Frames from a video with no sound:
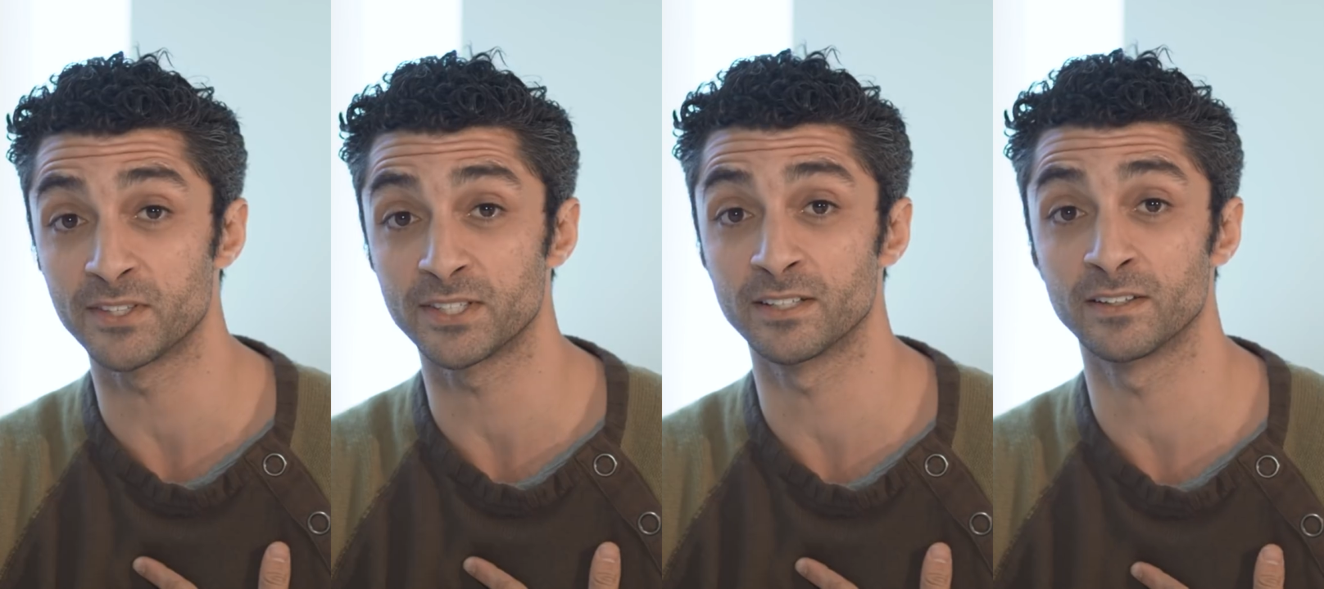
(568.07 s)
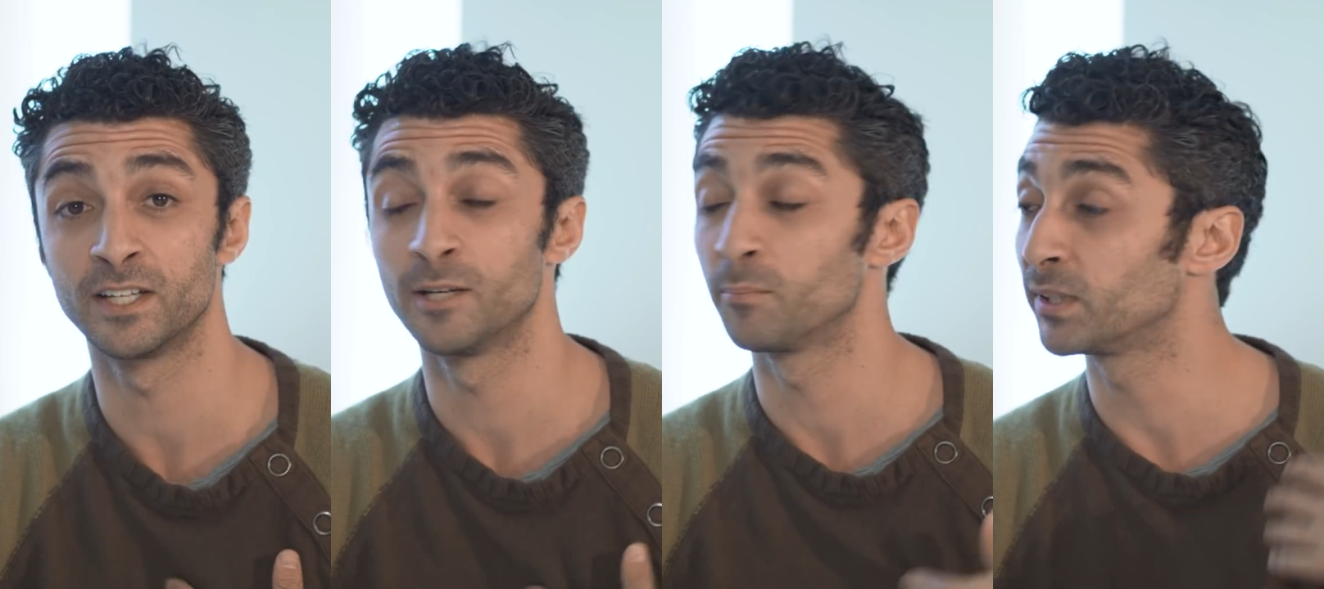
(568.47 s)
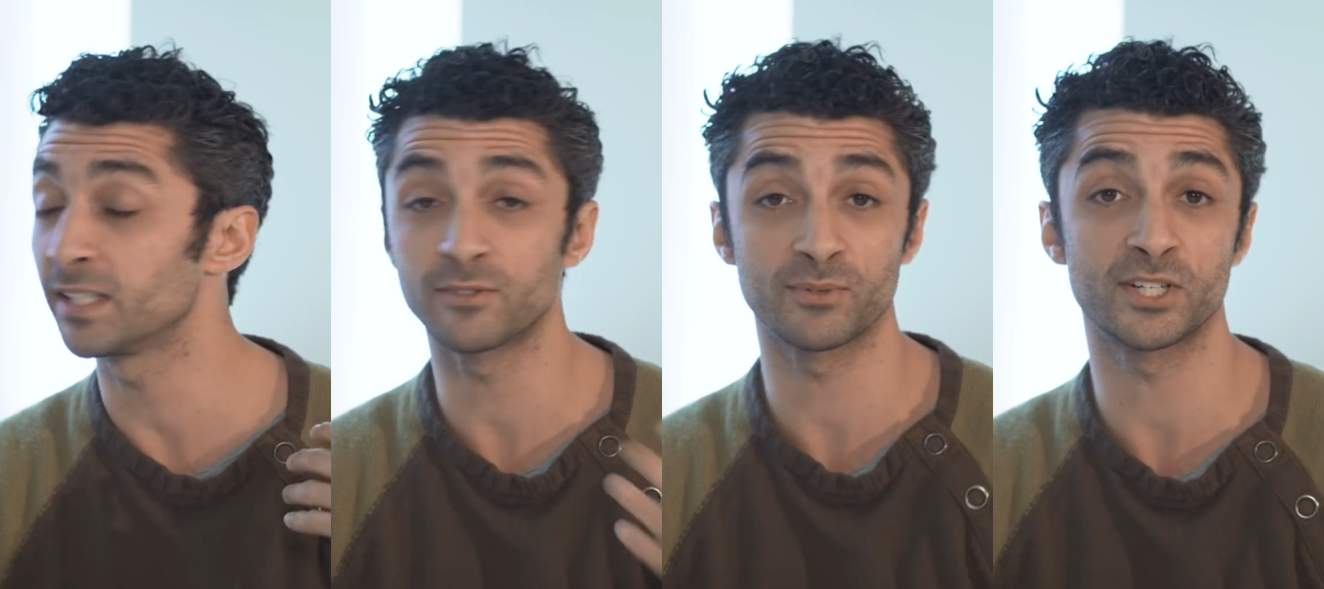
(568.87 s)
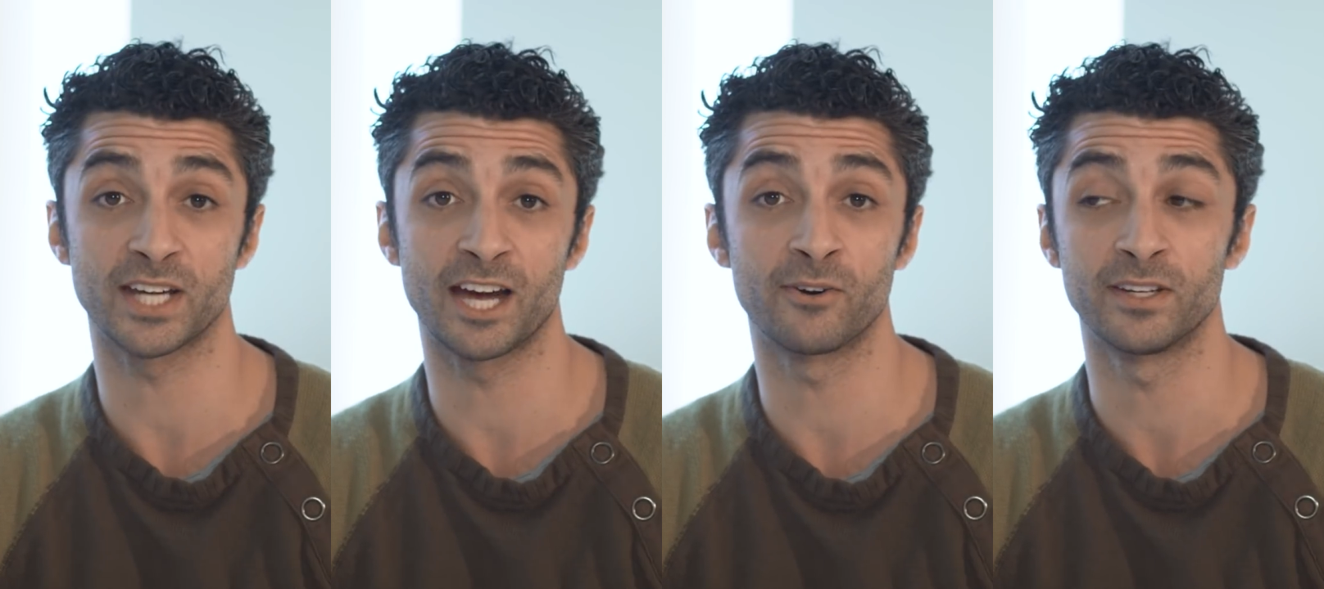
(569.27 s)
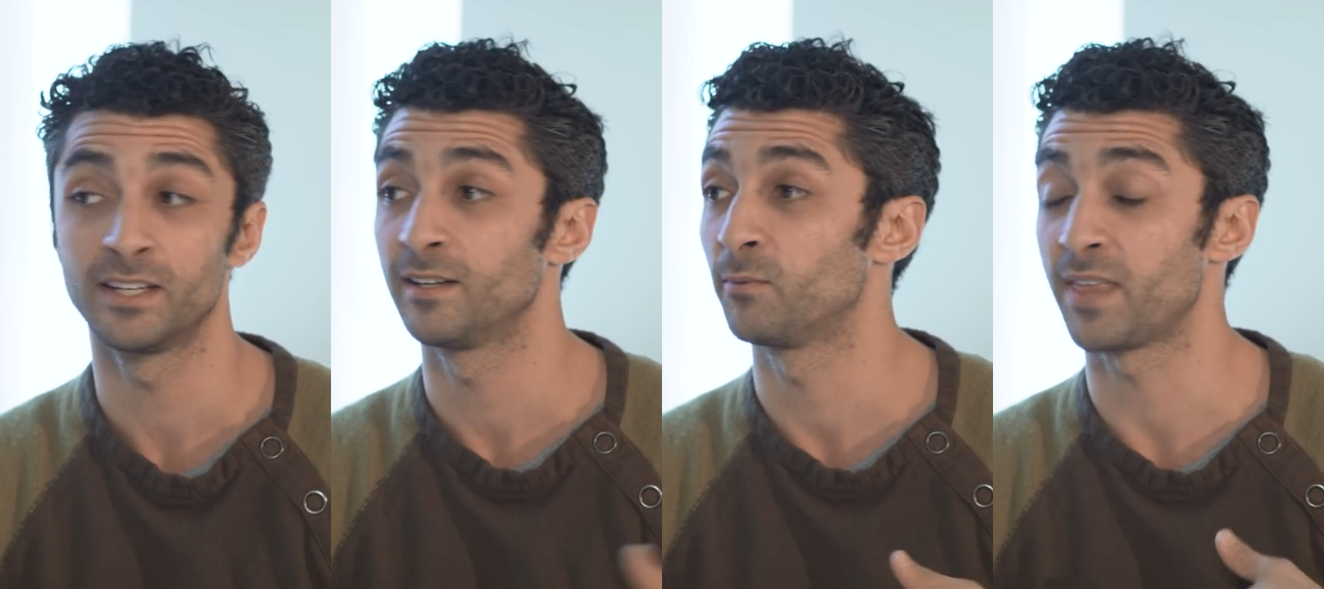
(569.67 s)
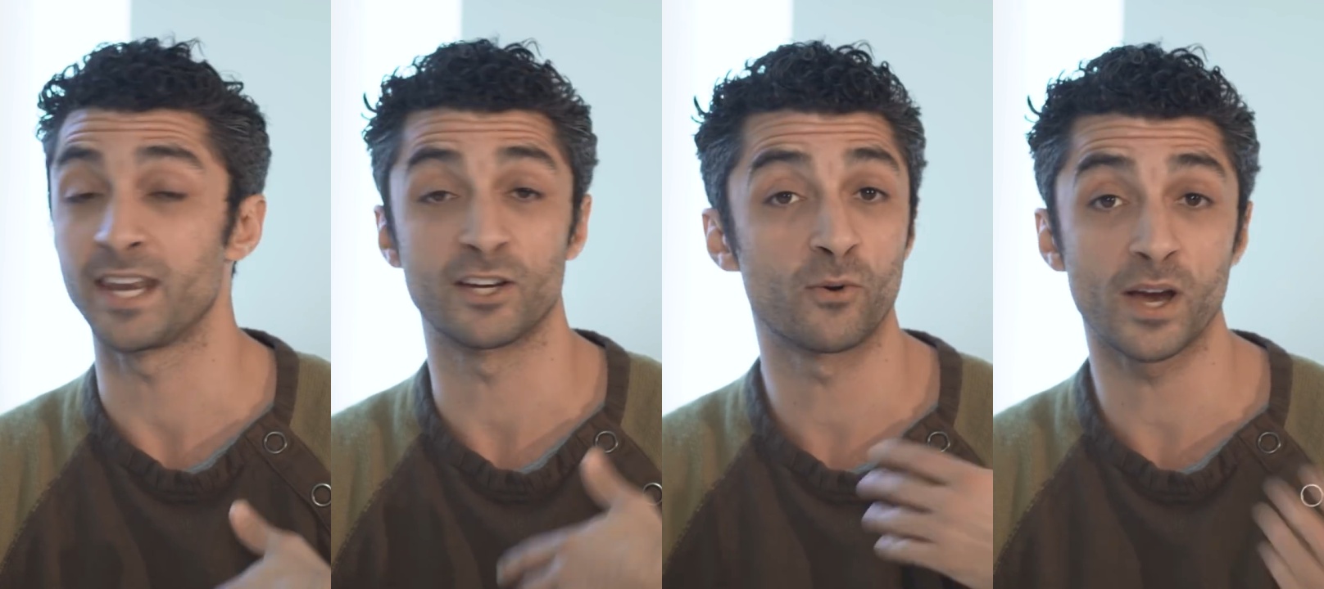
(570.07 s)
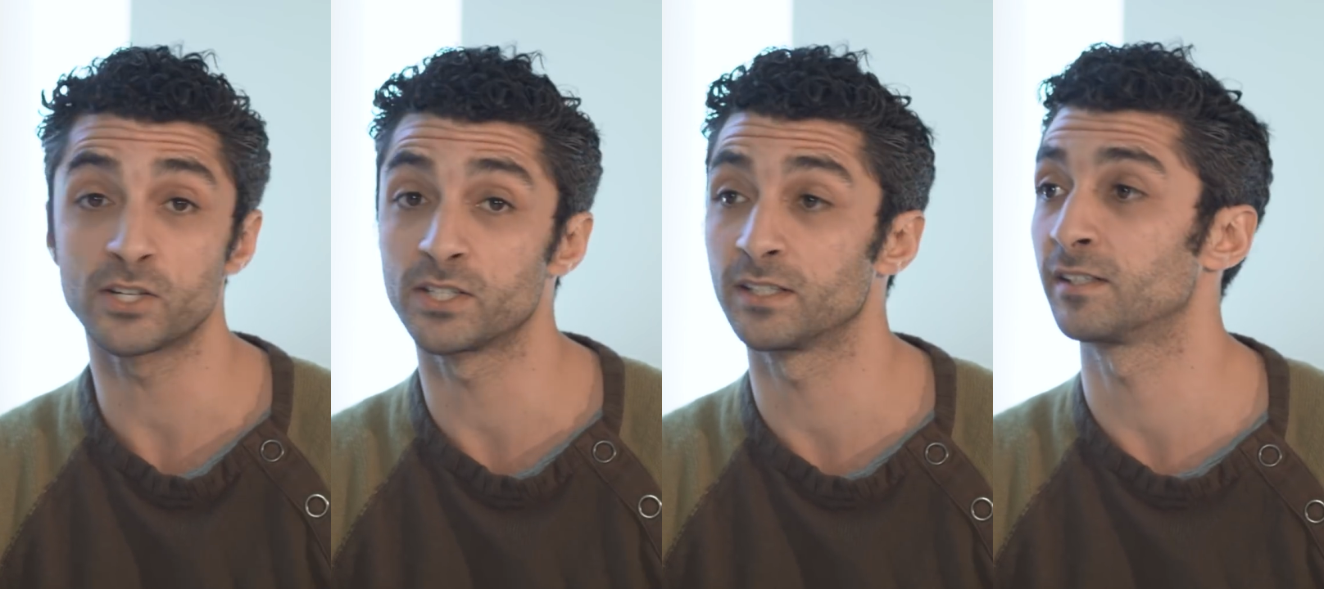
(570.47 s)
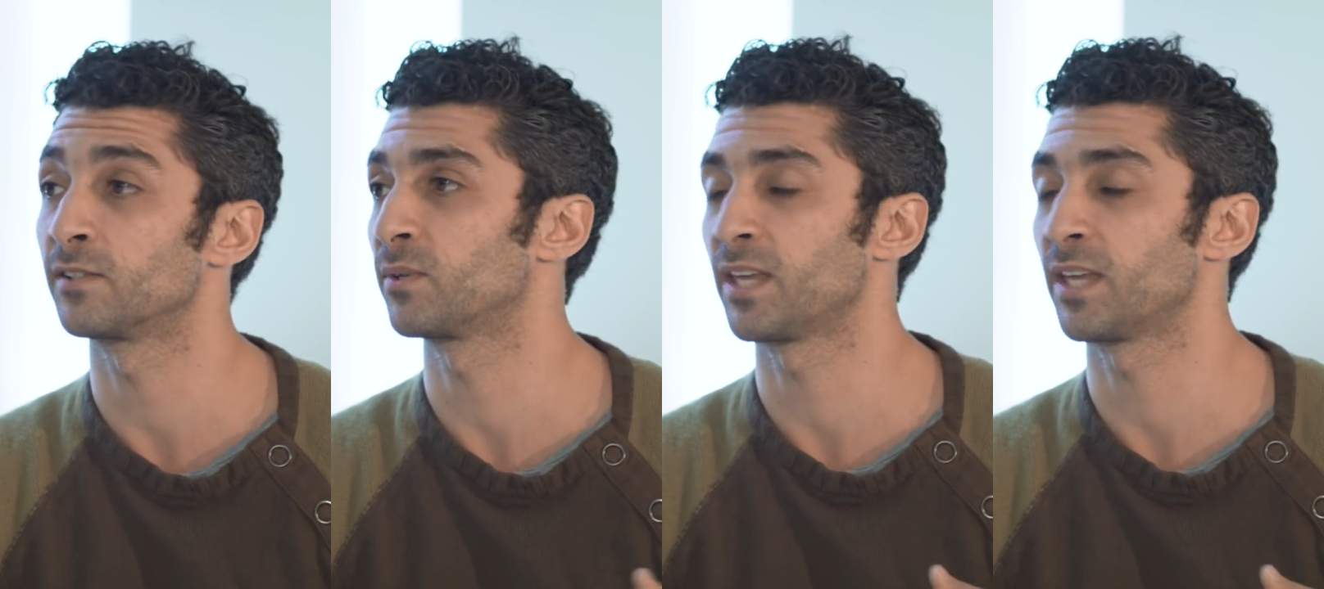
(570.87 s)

this year. Please reach out with any questions,